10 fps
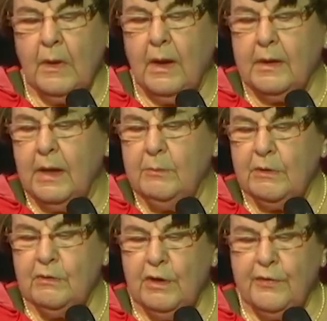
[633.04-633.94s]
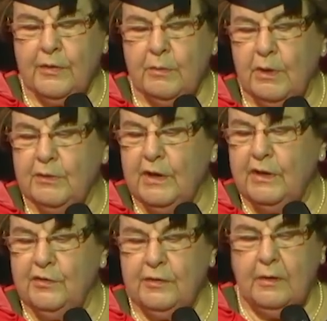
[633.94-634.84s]
came across a
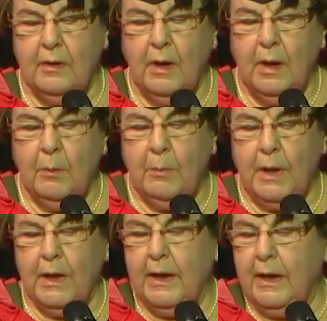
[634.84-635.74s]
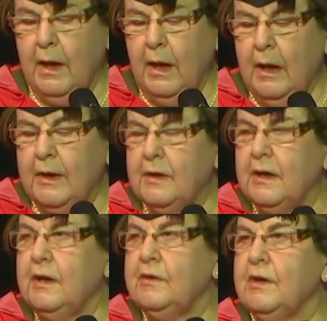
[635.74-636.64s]
quotation by a
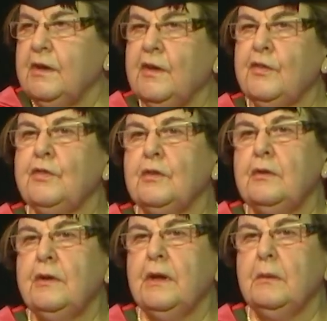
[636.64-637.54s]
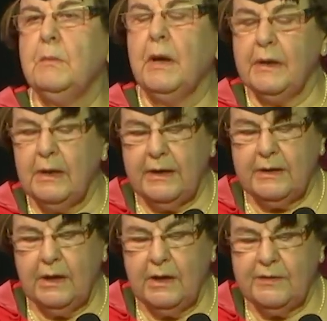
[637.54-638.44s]
Canadian historian, Michael
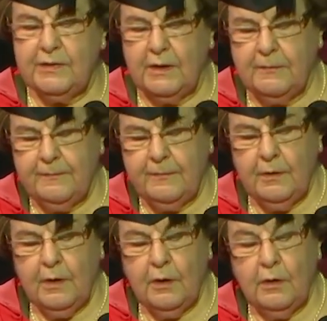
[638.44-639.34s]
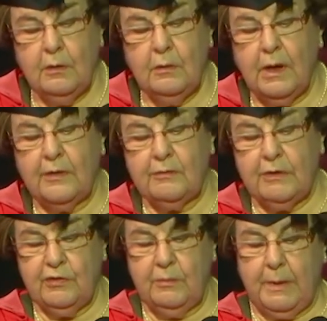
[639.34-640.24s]
Ignatieff, who has a
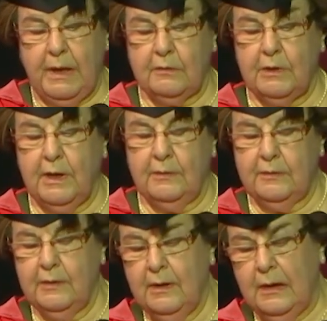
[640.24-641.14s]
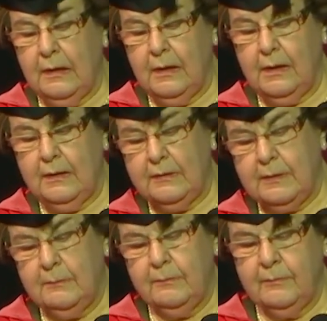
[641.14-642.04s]
Russian background. And
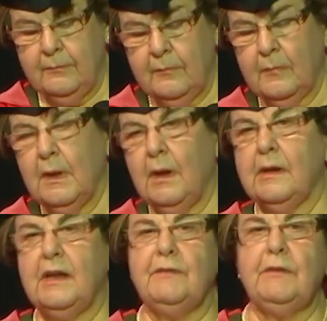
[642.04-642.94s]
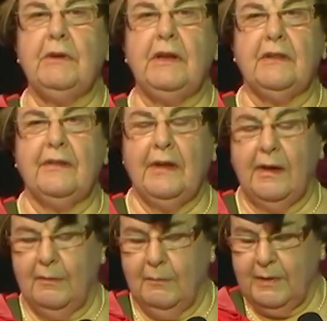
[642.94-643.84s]
I can never read this
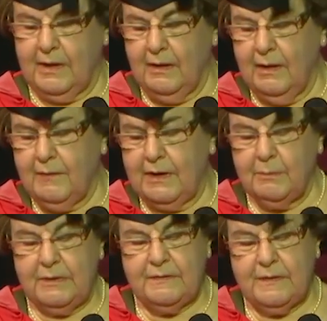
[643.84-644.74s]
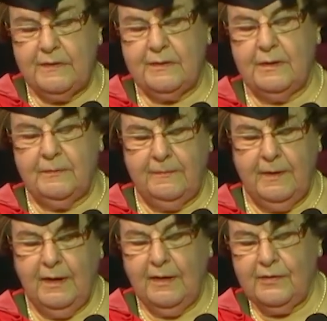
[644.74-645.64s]
out without having a bit of a sniff,
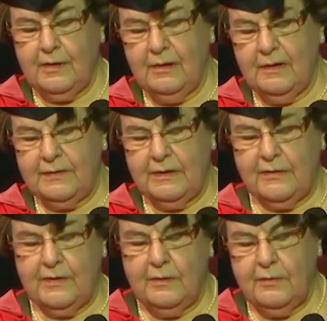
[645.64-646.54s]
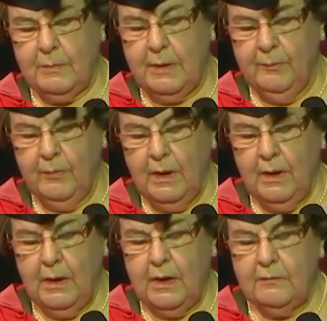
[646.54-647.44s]
so you'll have to excuse me.
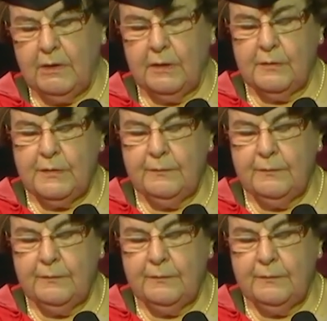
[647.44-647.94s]
He wrote,